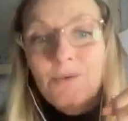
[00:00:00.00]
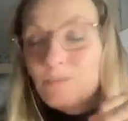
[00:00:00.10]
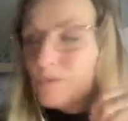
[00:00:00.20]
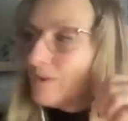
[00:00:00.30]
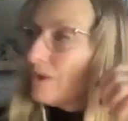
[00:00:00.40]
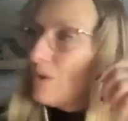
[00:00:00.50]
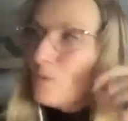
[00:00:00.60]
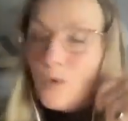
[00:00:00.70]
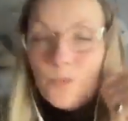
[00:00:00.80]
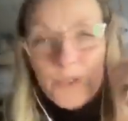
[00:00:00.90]
And
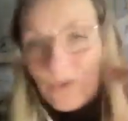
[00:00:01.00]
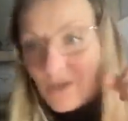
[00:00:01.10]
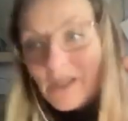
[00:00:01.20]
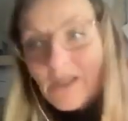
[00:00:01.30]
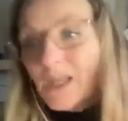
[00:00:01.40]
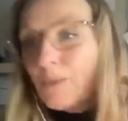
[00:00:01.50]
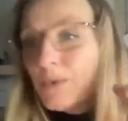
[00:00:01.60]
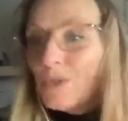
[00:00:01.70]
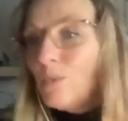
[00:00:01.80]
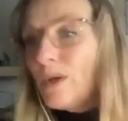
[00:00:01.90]
what were you thinking when you